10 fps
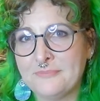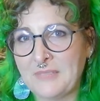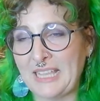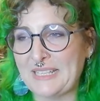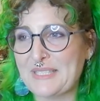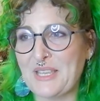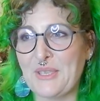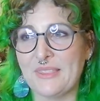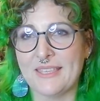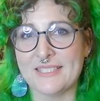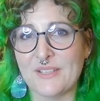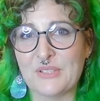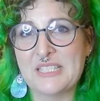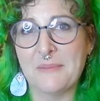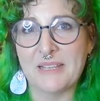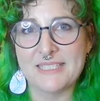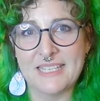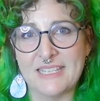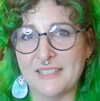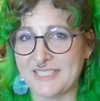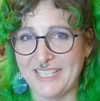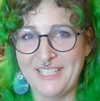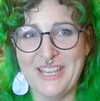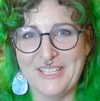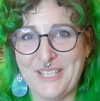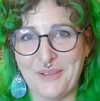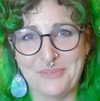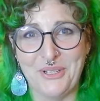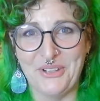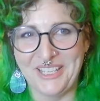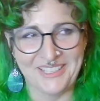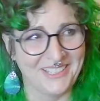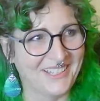I could tell you this, every time I did, it didn't end up good.